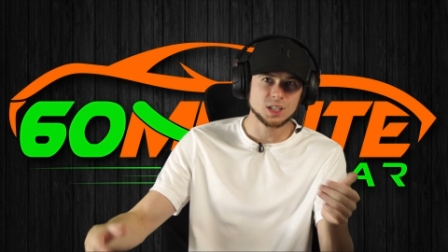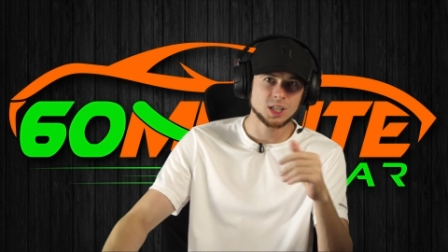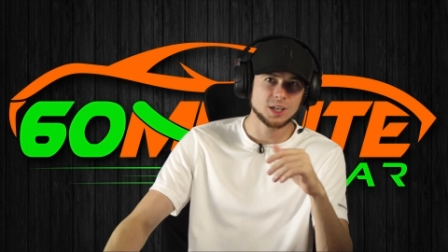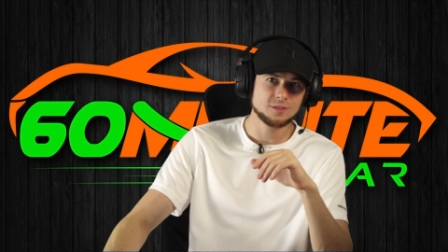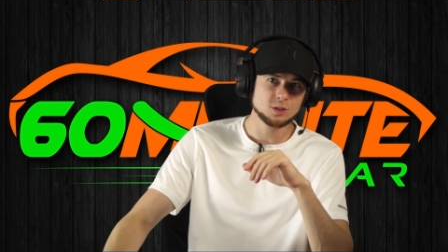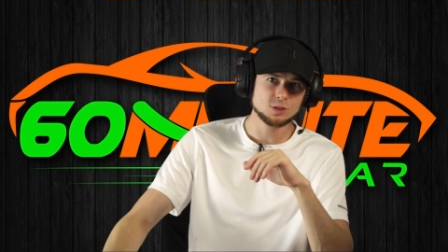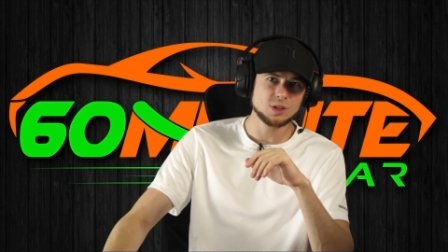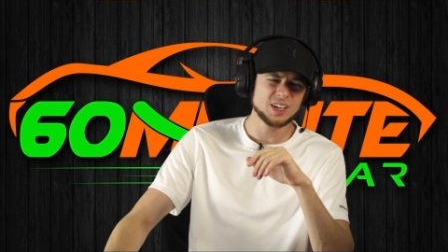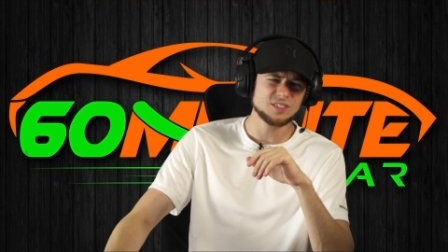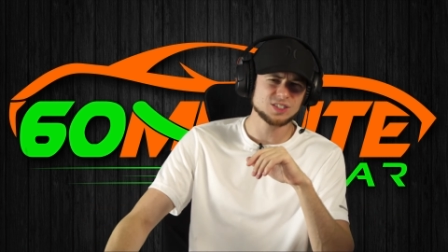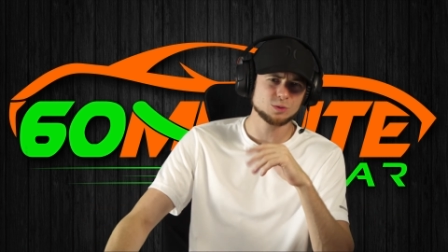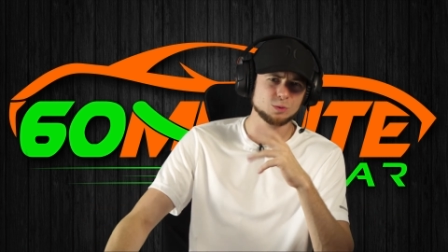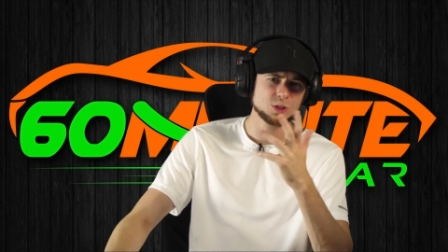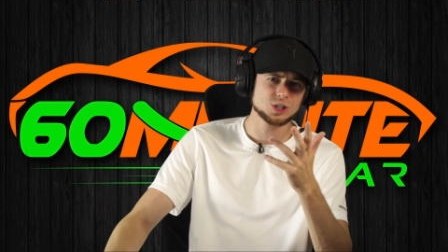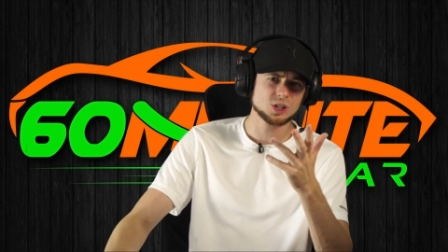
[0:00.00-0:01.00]
If you if
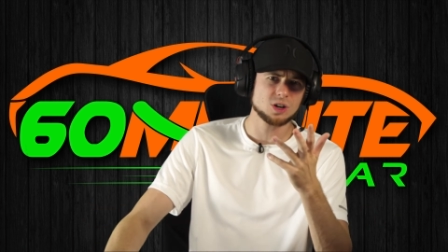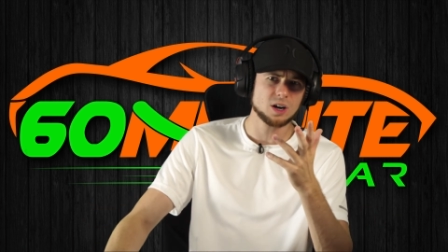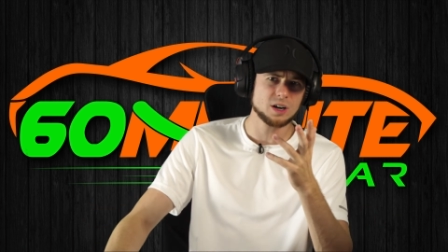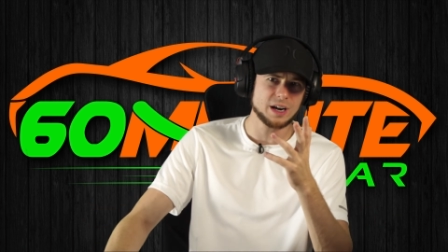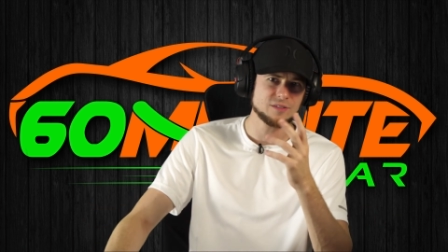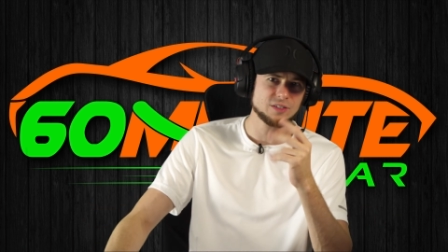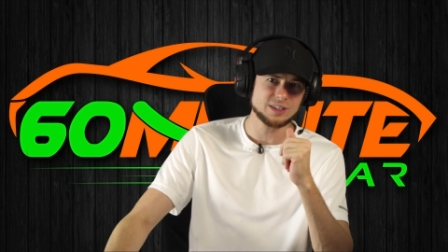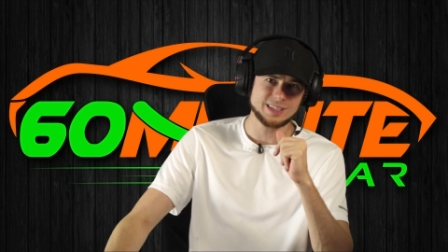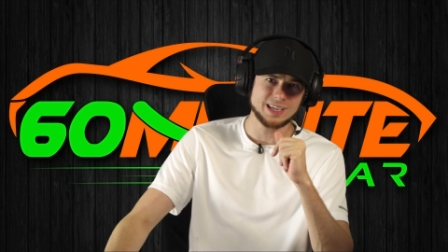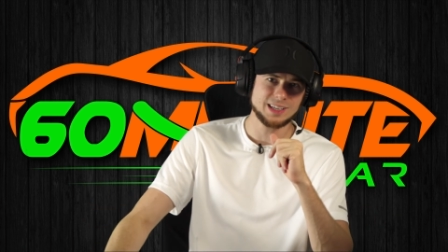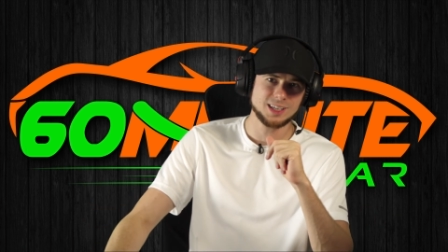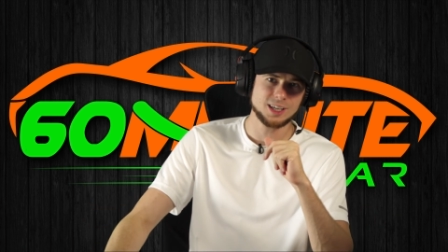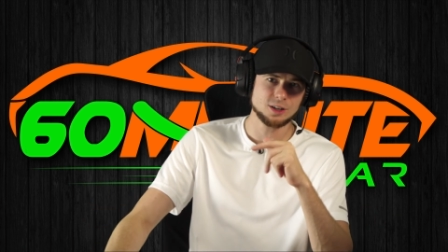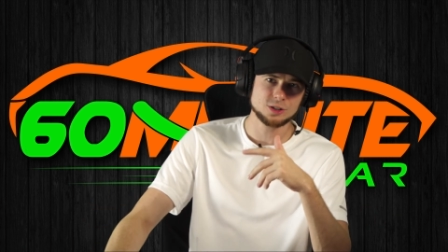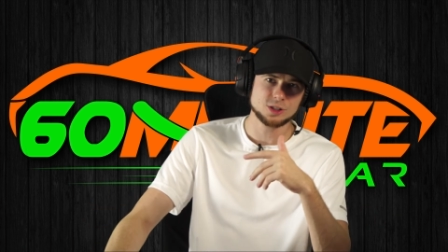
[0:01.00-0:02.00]
switch car every 10
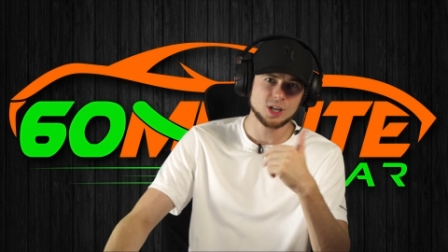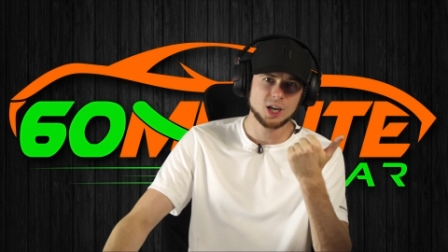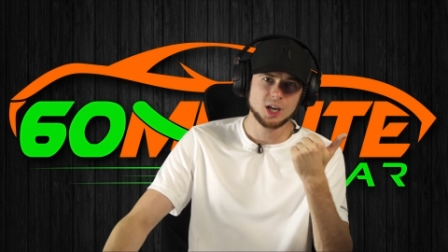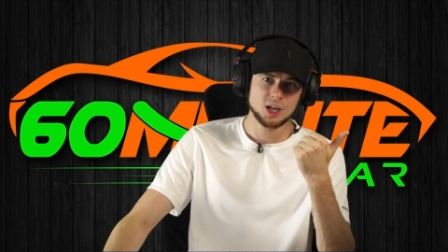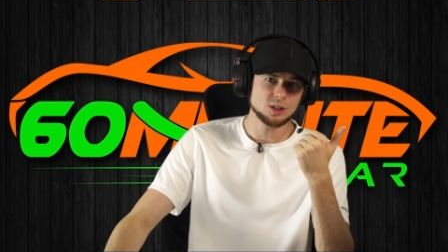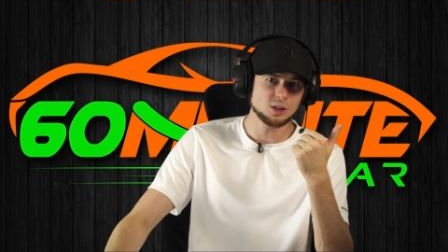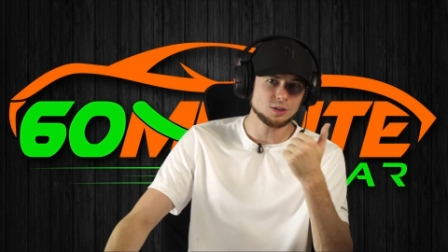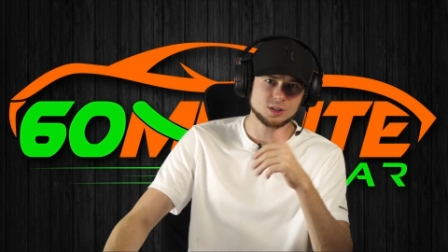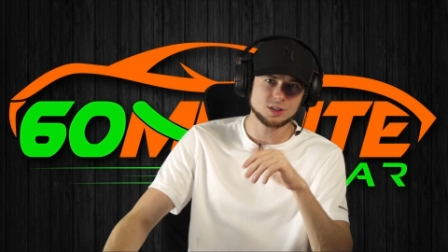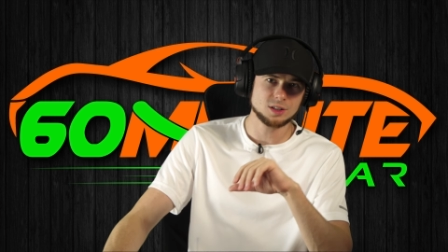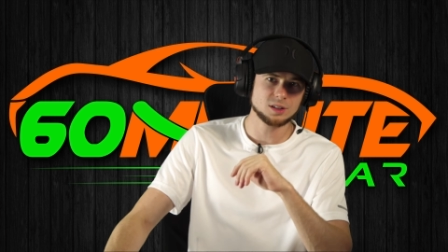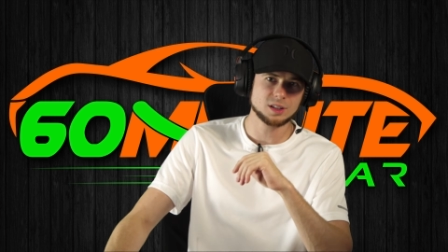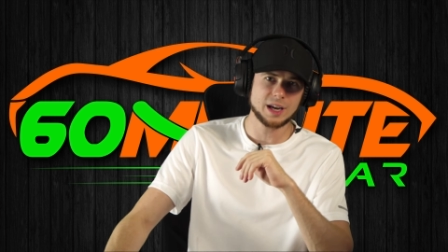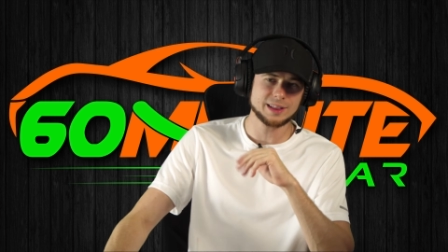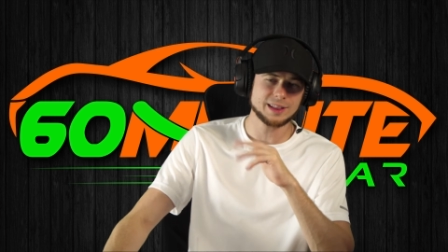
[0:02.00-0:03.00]
years, you
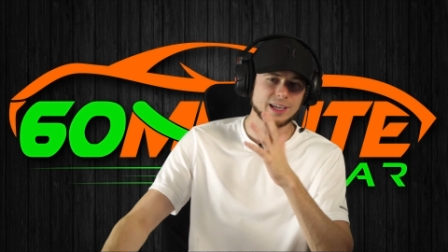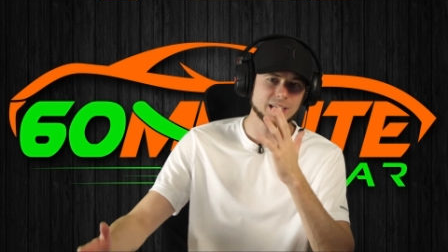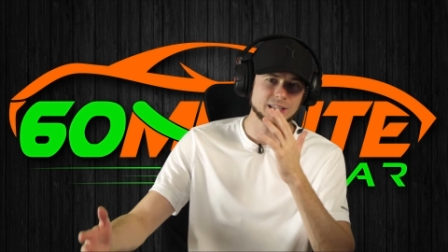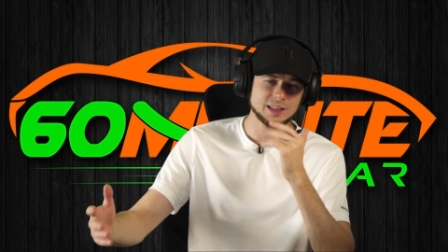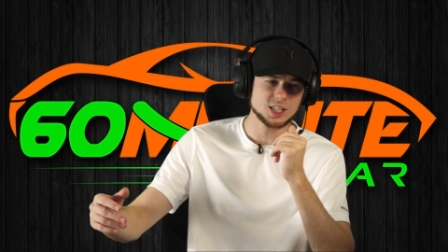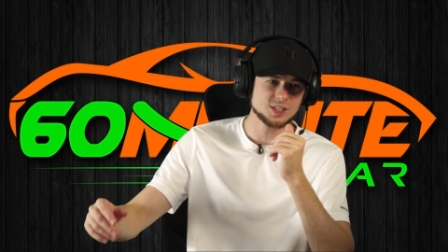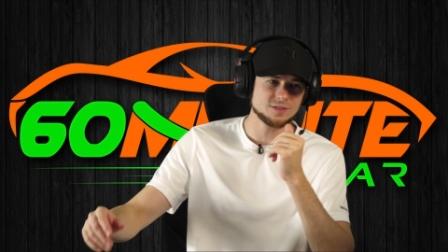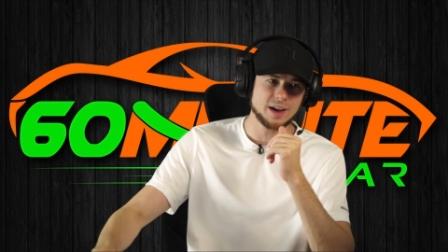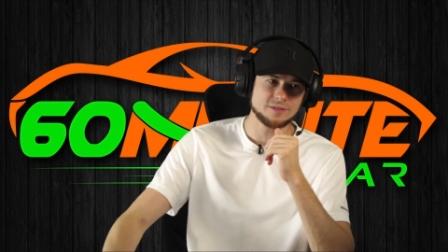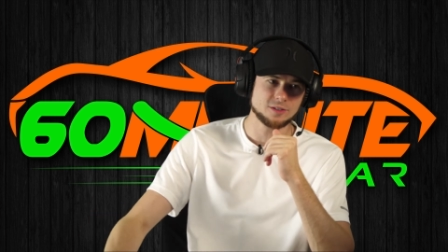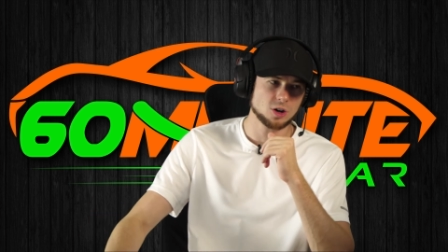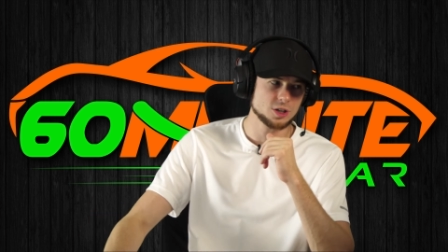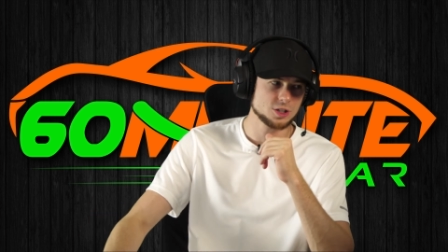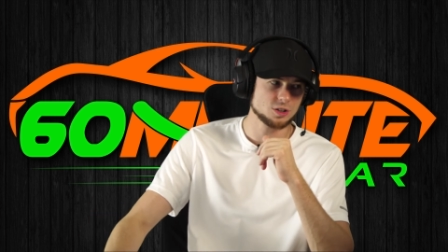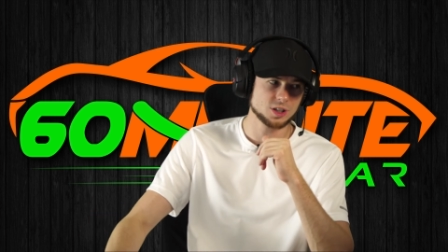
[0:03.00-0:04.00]
still got like at least five
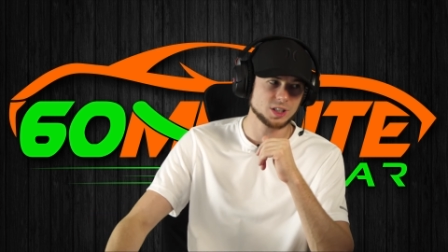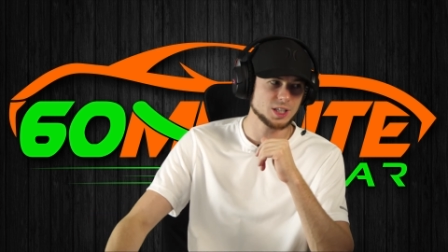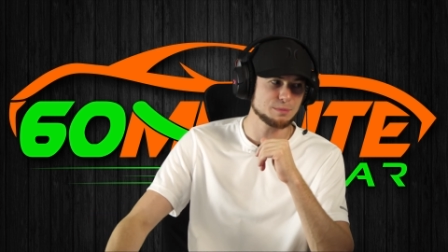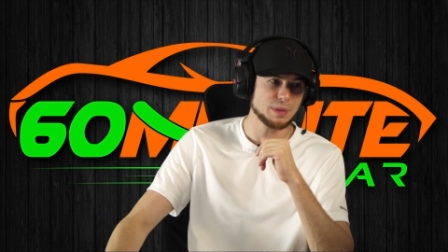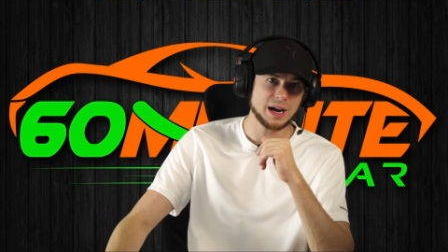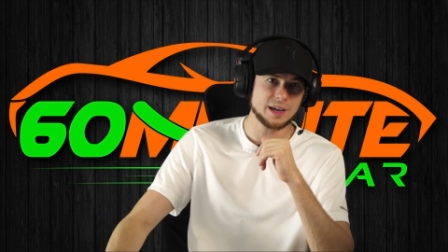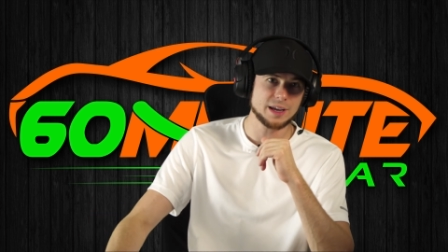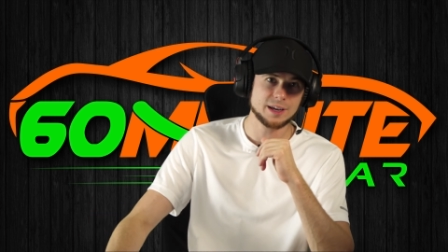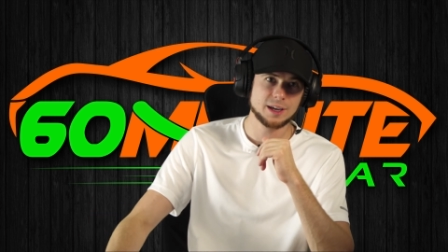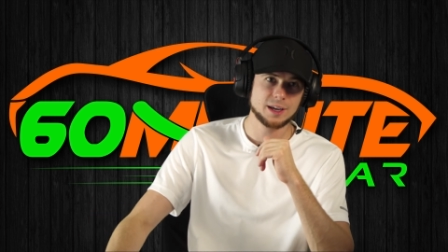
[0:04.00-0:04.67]
cars you're gonna buy.